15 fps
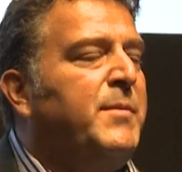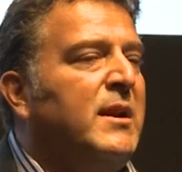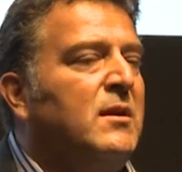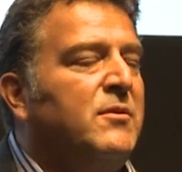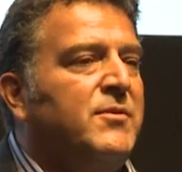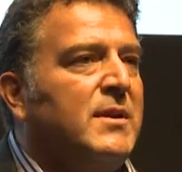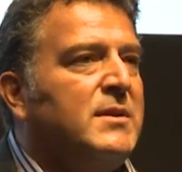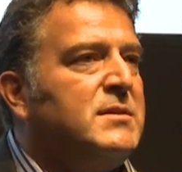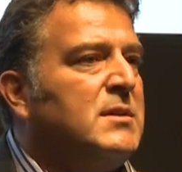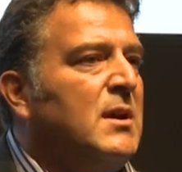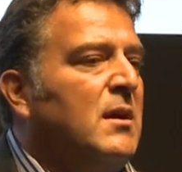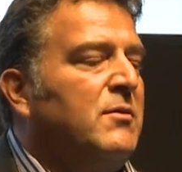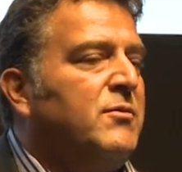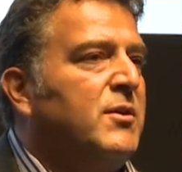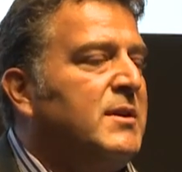benefits
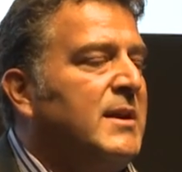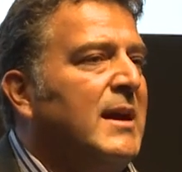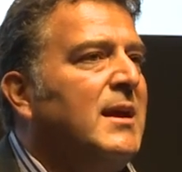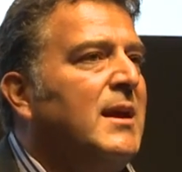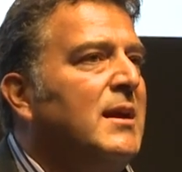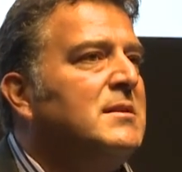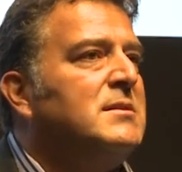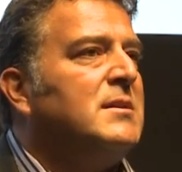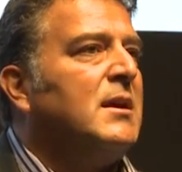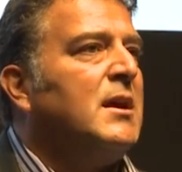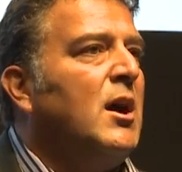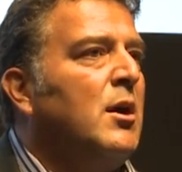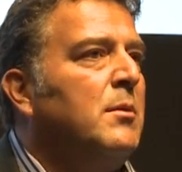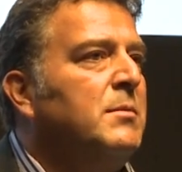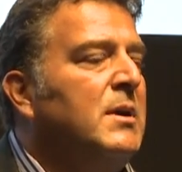for decades to
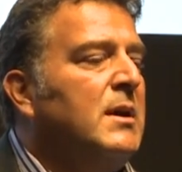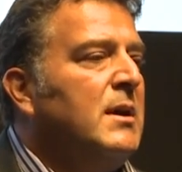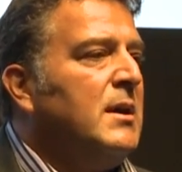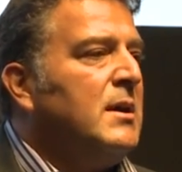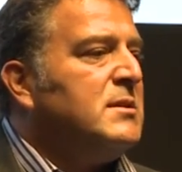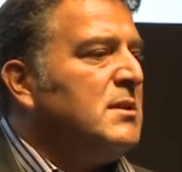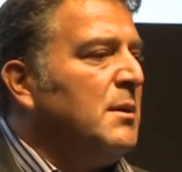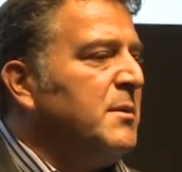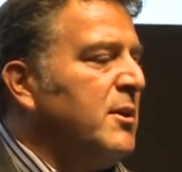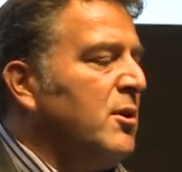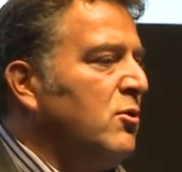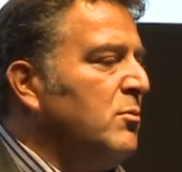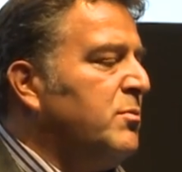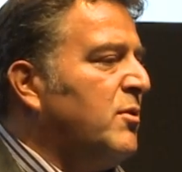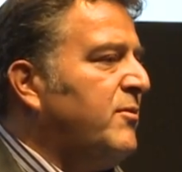come, something that
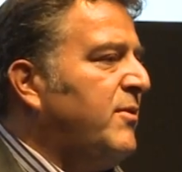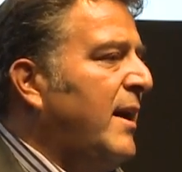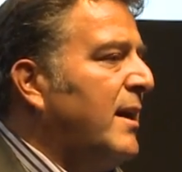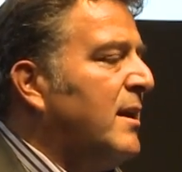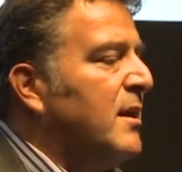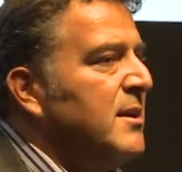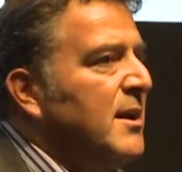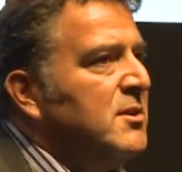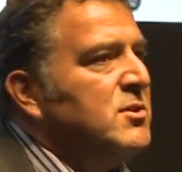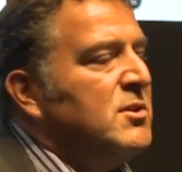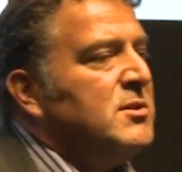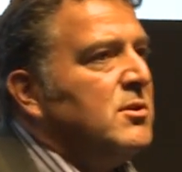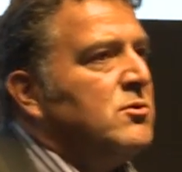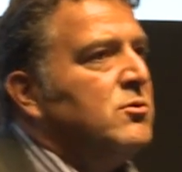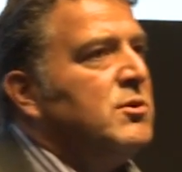will provide not
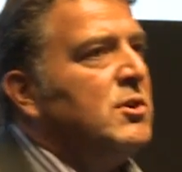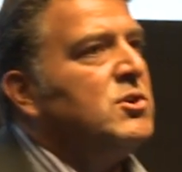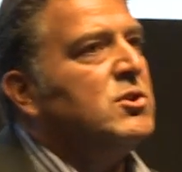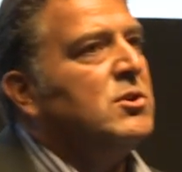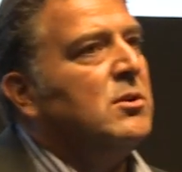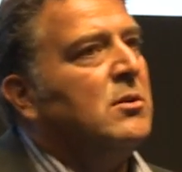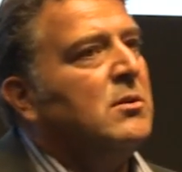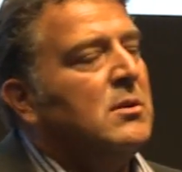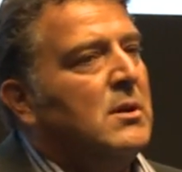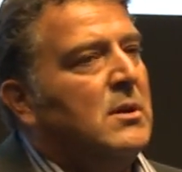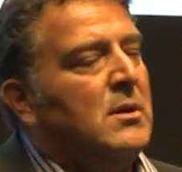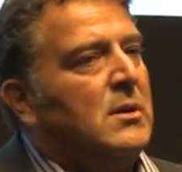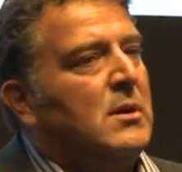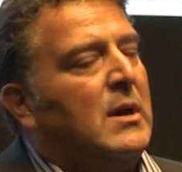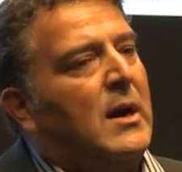just the traditional
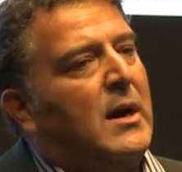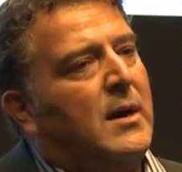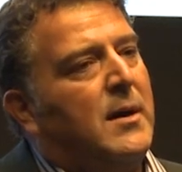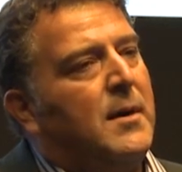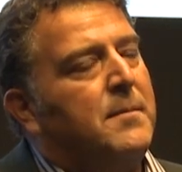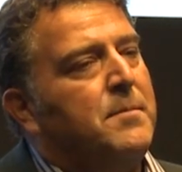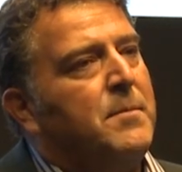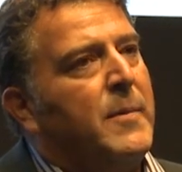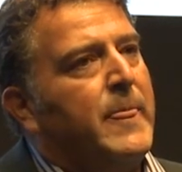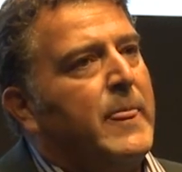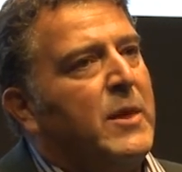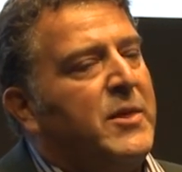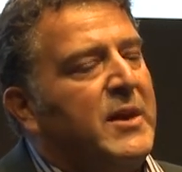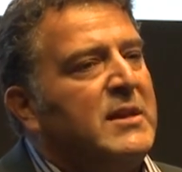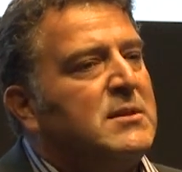um,
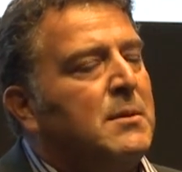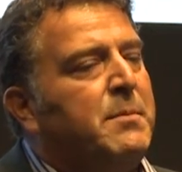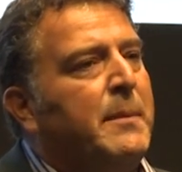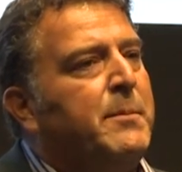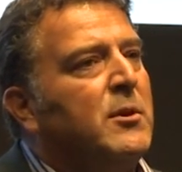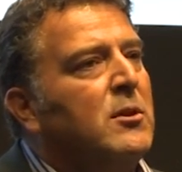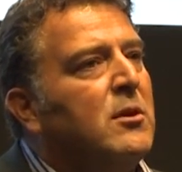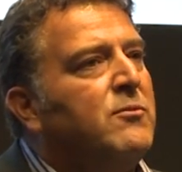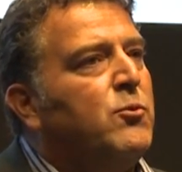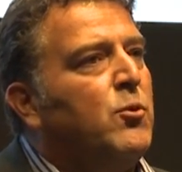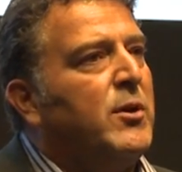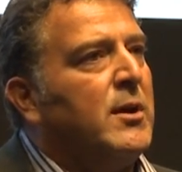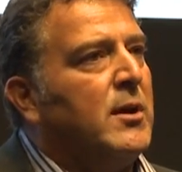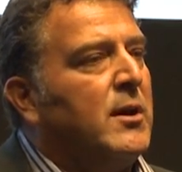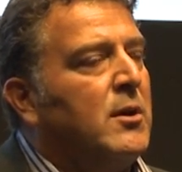things that people look
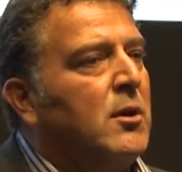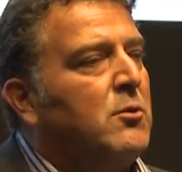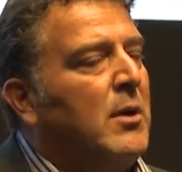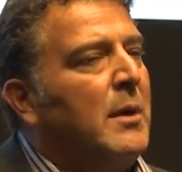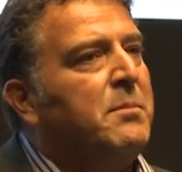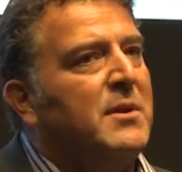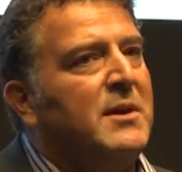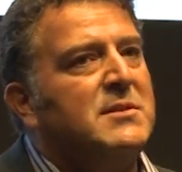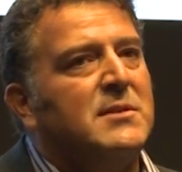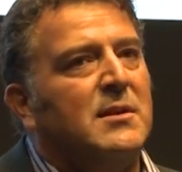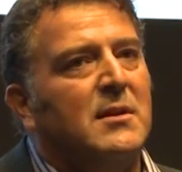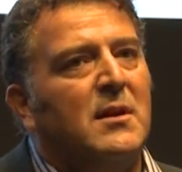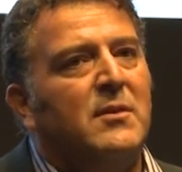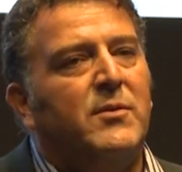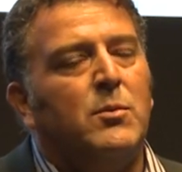for in a, in a, great place to
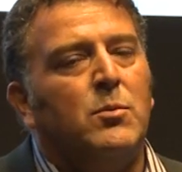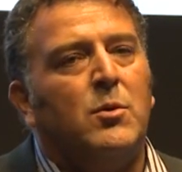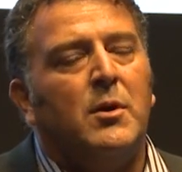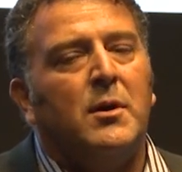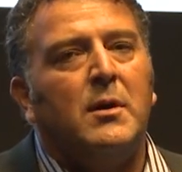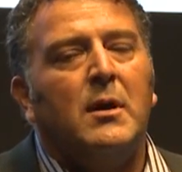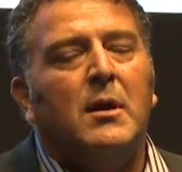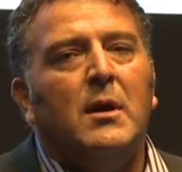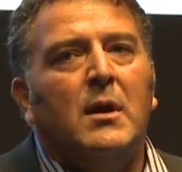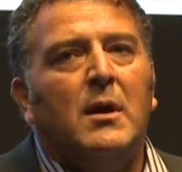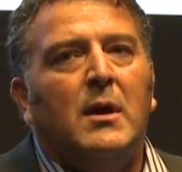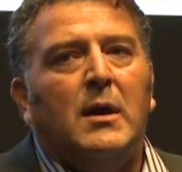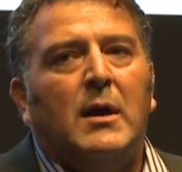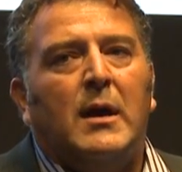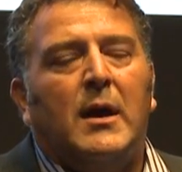live and work,
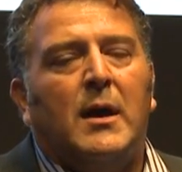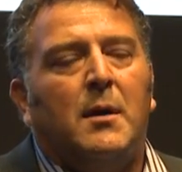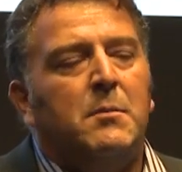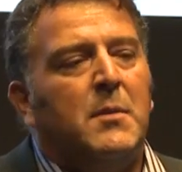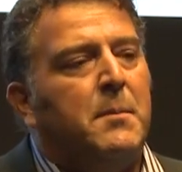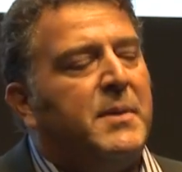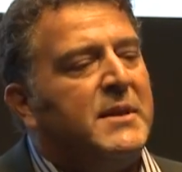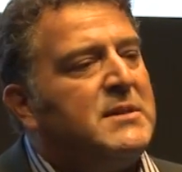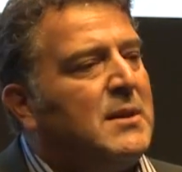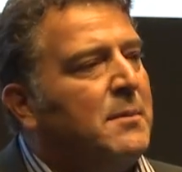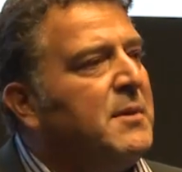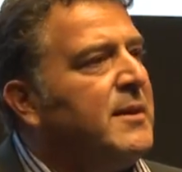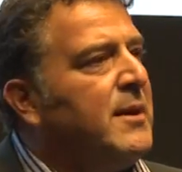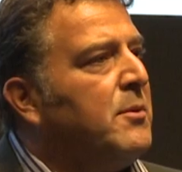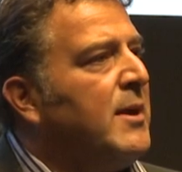um, but
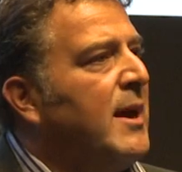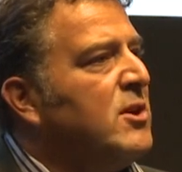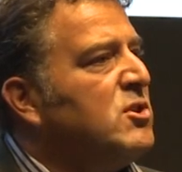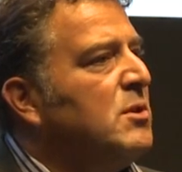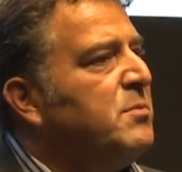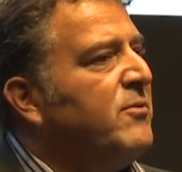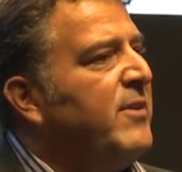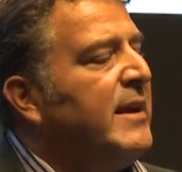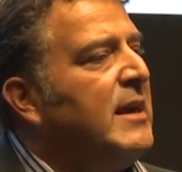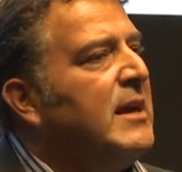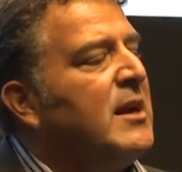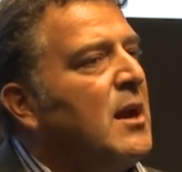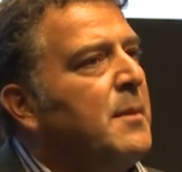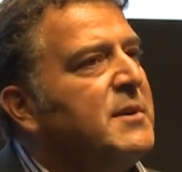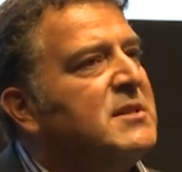something that would actually provide
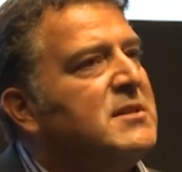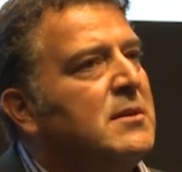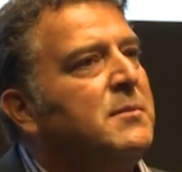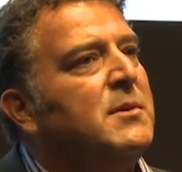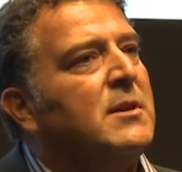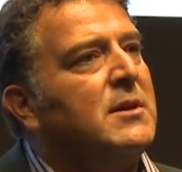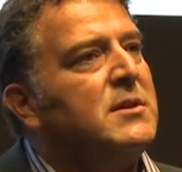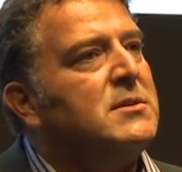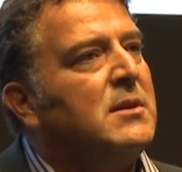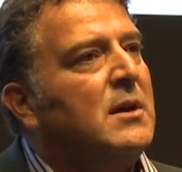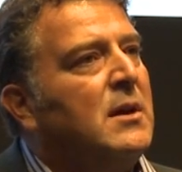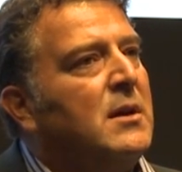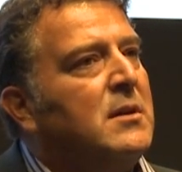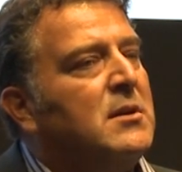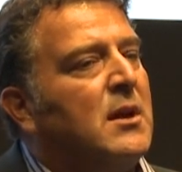economic stimulus
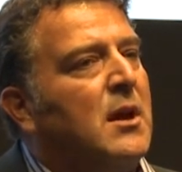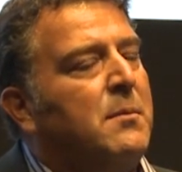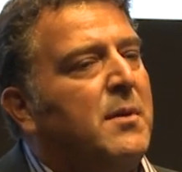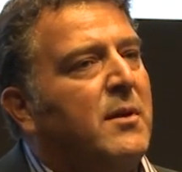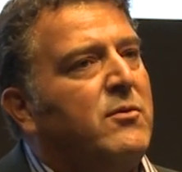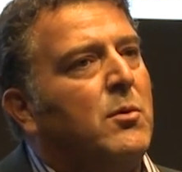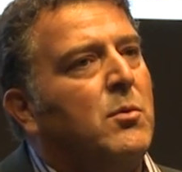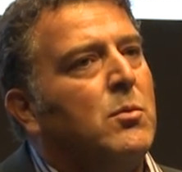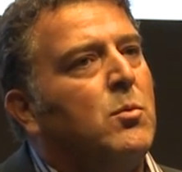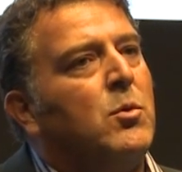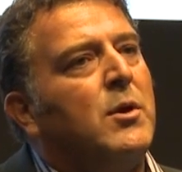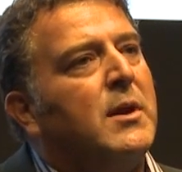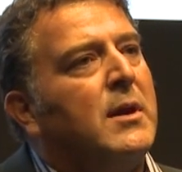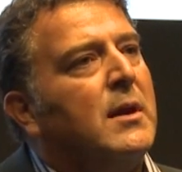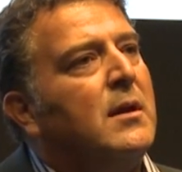to keep everyone
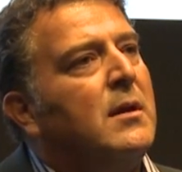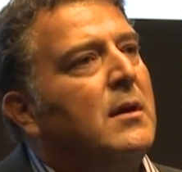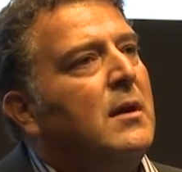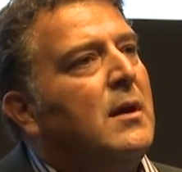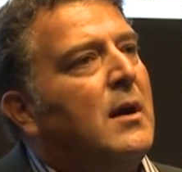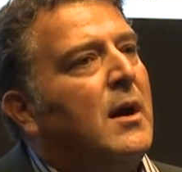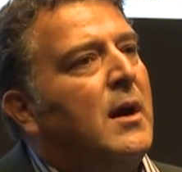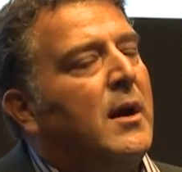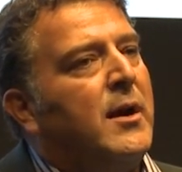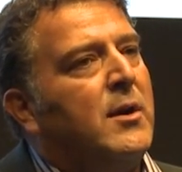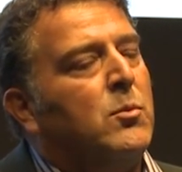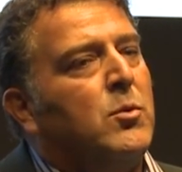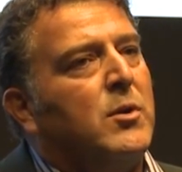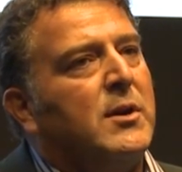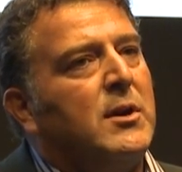working uh,
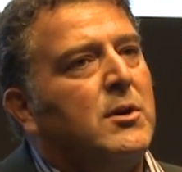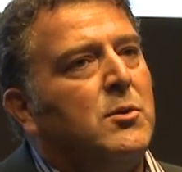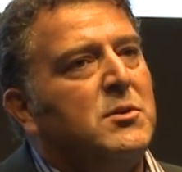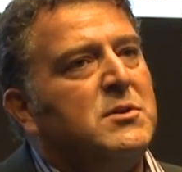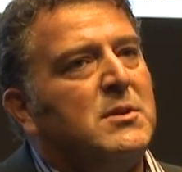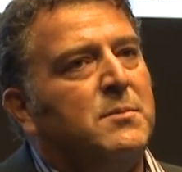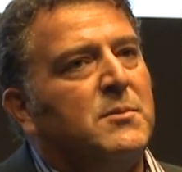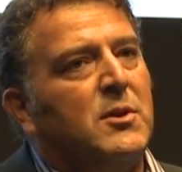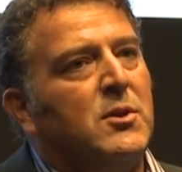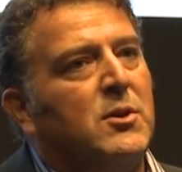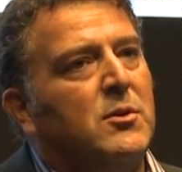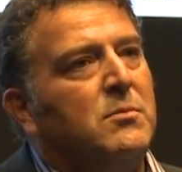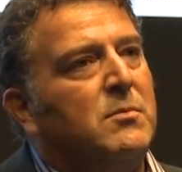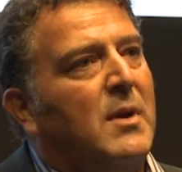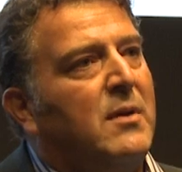and working towards something
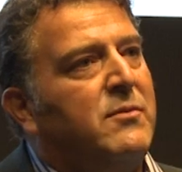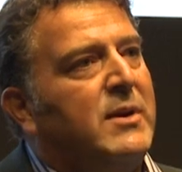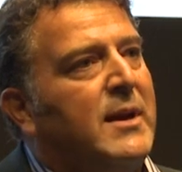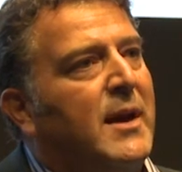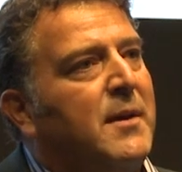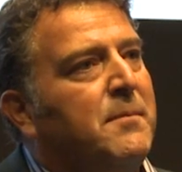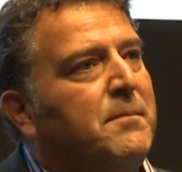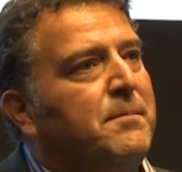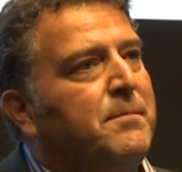new every day.